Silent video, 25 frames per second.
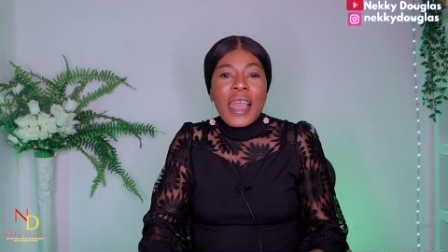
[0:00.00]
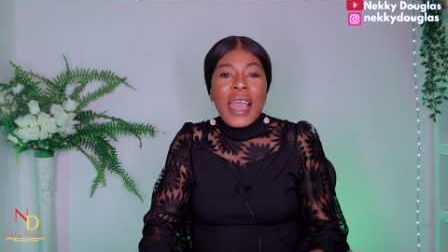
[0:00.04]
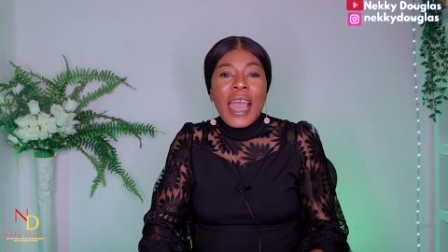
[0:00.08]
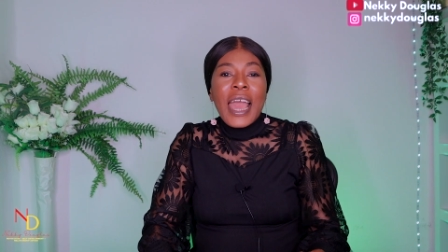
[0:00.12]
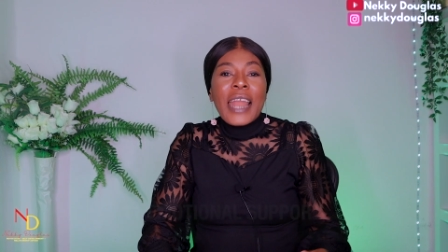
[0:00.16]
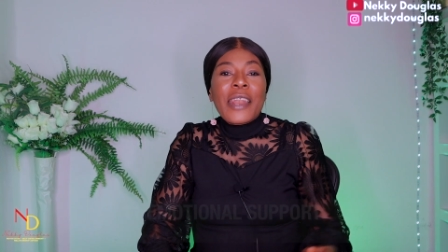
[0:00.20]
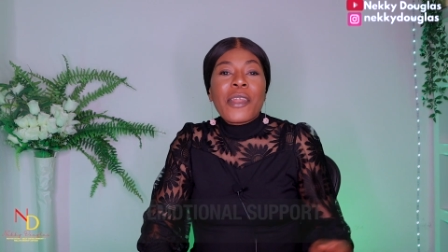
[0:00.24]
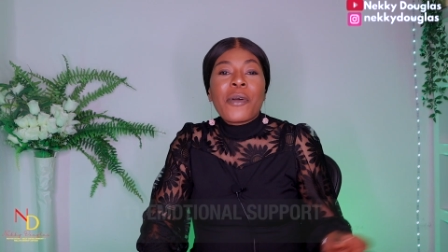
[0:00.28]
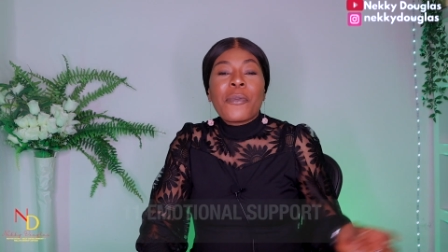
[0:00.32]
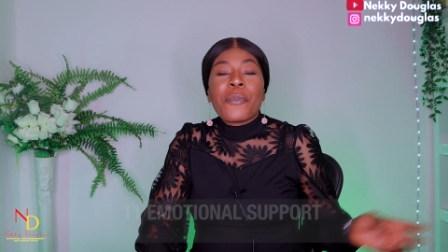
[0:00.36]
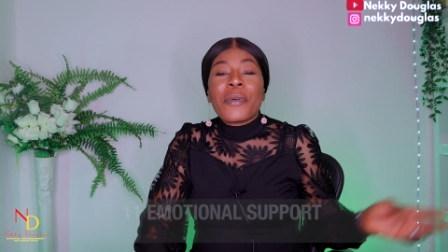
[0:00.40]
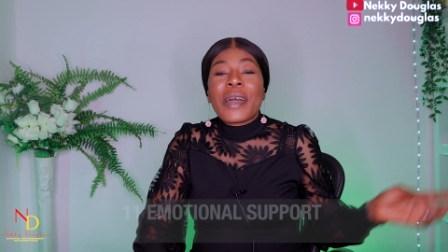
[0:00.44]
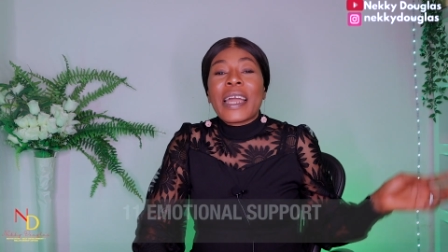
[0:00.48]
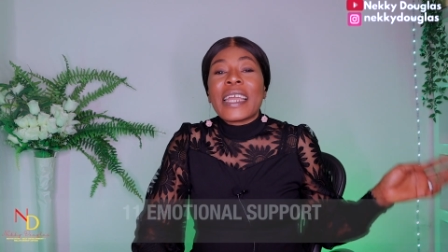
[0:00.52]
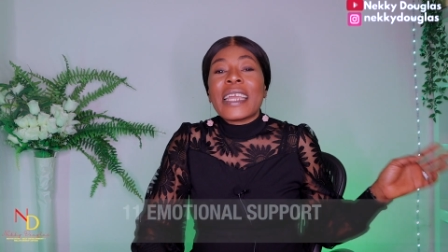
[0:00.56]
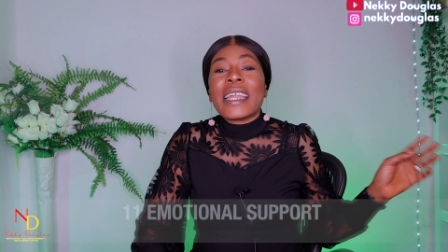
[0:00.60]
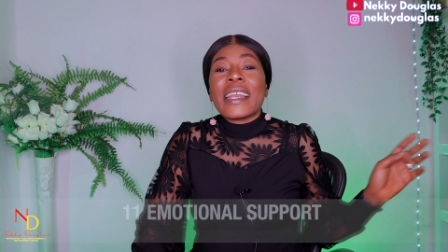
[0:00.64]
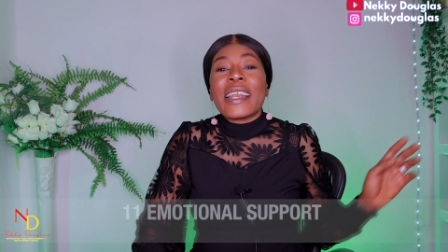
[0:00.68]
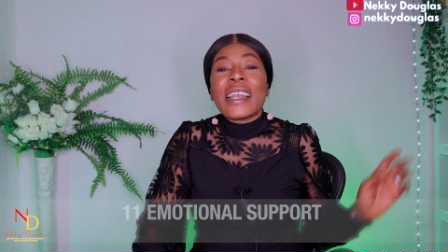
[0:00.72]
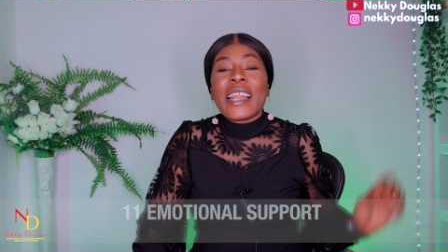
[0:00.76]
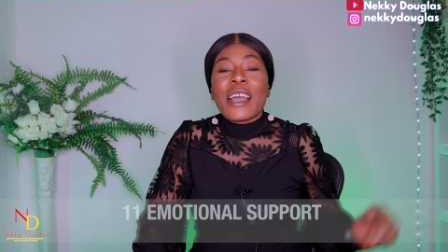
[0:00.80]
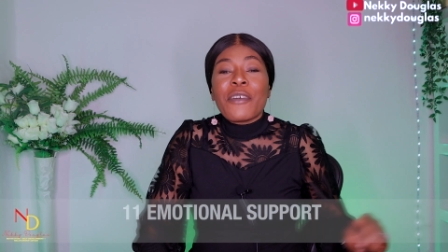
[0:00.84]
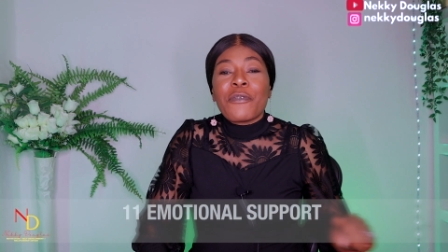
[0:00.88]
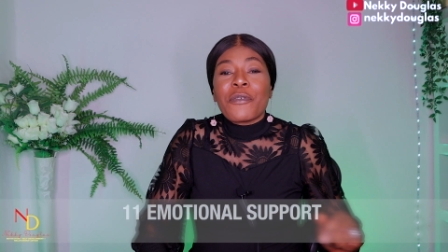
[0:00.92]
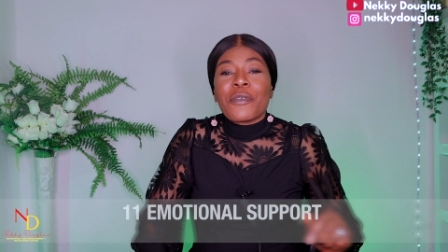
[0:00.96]
And number
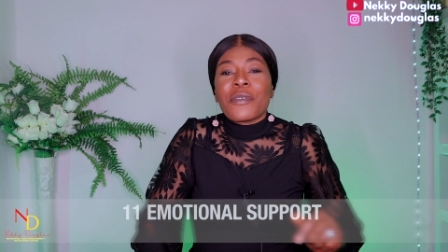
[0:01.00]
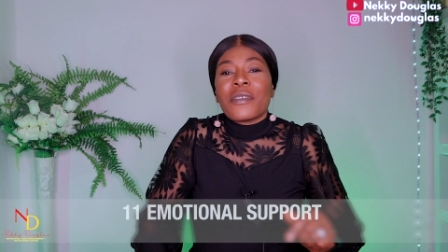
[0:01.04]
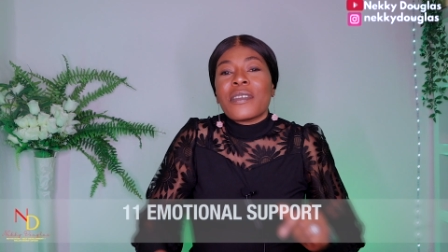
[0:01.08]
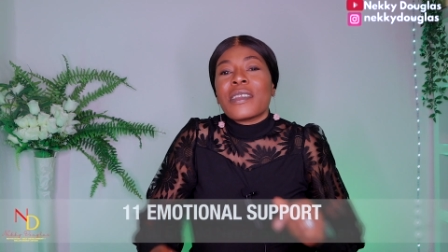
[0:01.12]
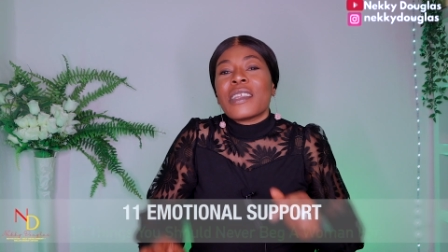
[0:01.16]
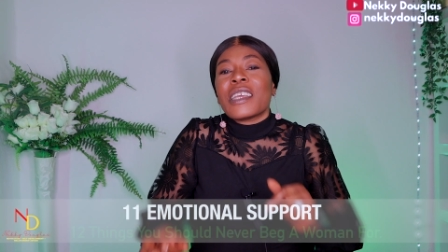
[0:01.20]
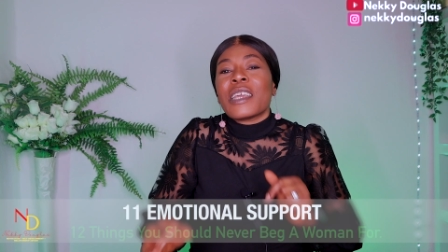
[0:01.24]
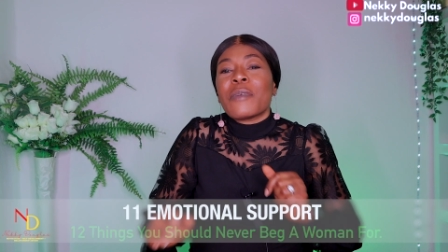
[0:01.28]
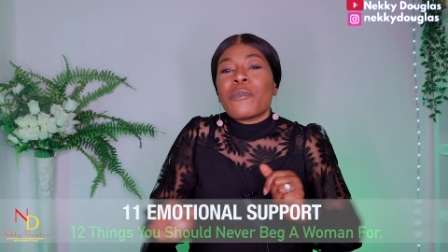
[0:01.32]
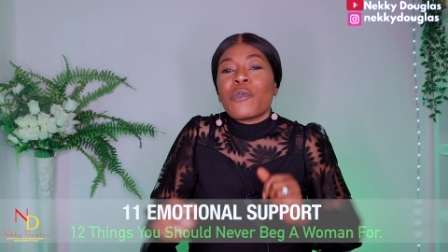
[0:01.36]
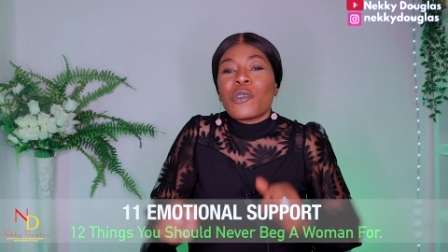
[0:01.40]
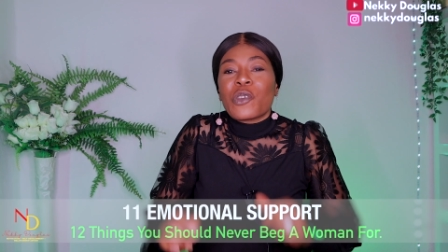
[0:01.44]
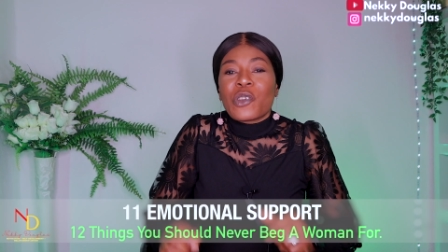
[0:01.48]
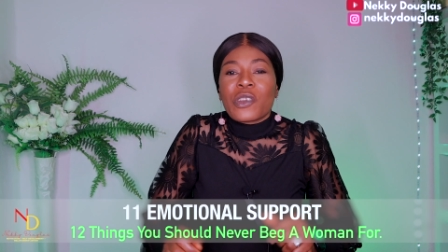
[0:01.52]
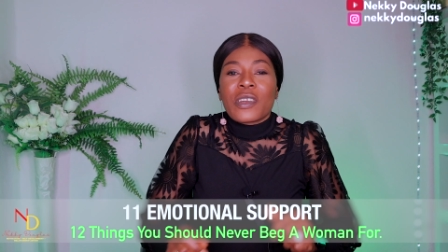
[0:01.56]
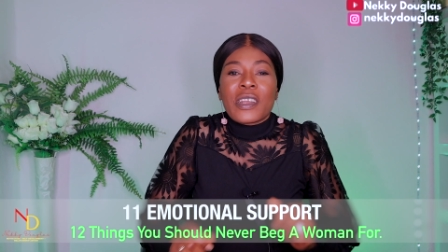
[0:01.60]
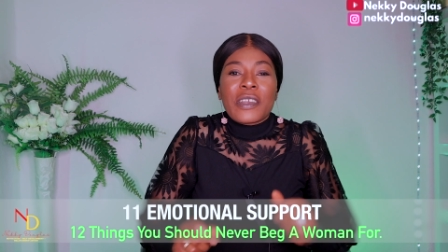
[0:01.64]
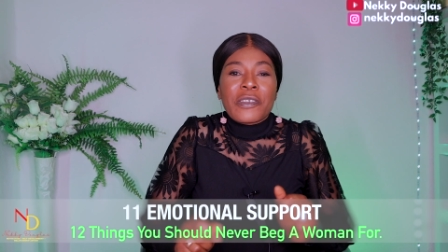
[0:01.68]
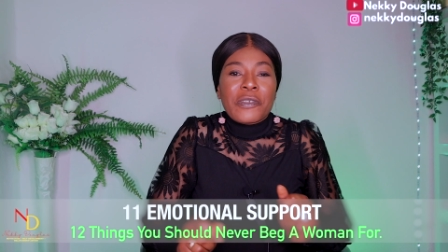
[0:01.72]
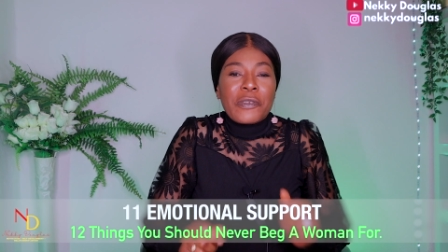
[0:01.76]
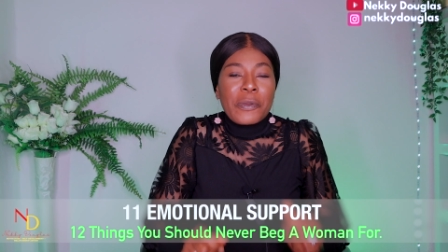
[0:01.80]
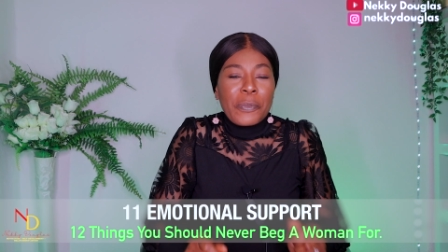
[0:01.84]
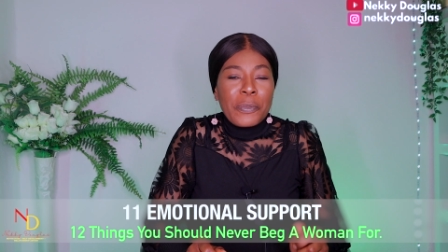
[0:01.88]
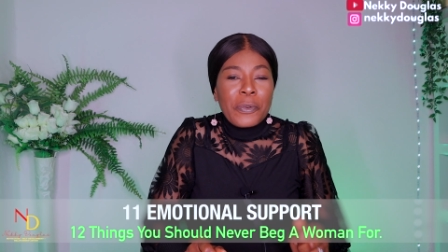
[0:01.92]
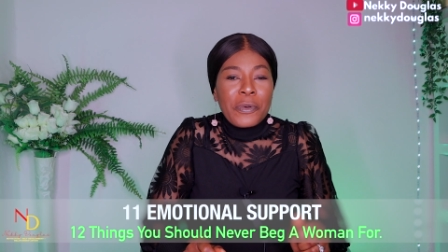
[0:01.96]
11, emotional
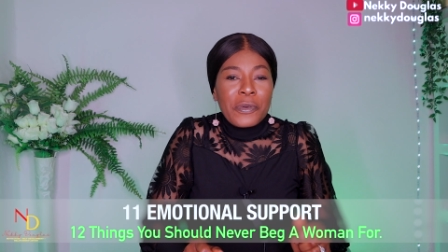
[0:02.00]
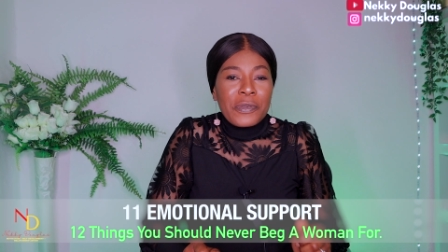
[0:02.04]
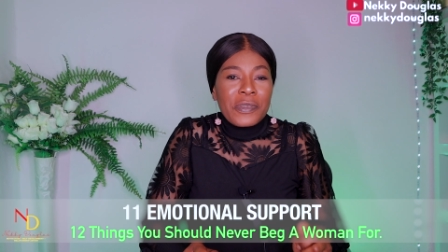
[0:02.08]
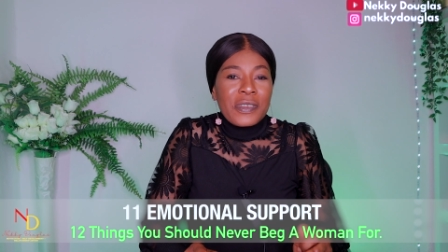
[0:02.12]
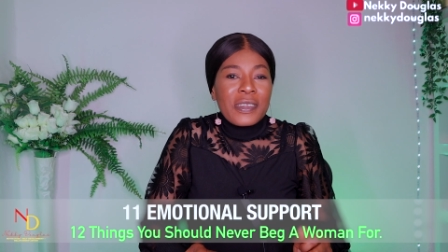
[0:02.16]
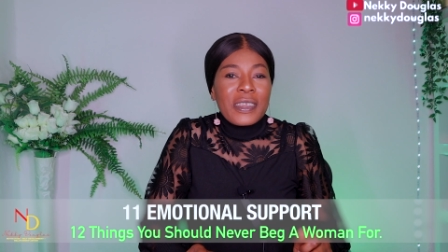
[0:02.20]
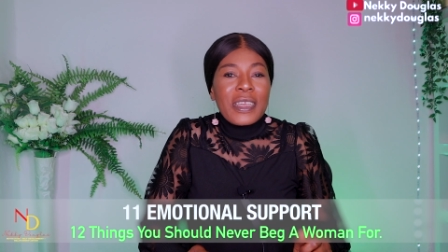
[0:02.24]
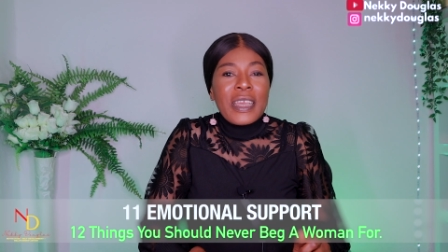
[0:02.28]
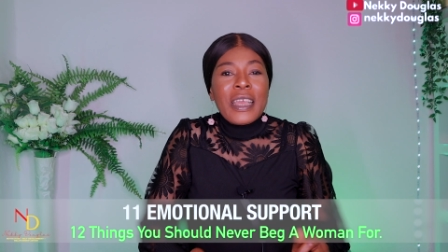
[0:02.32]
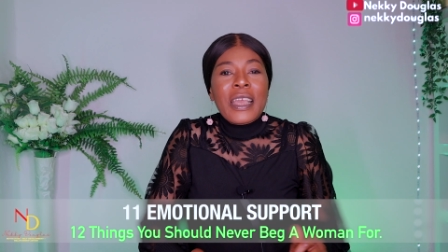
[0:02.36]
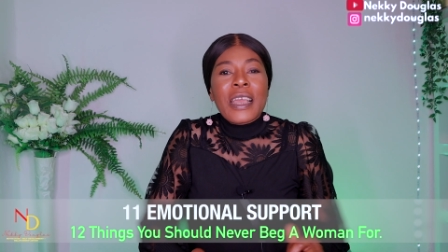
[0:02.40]
support.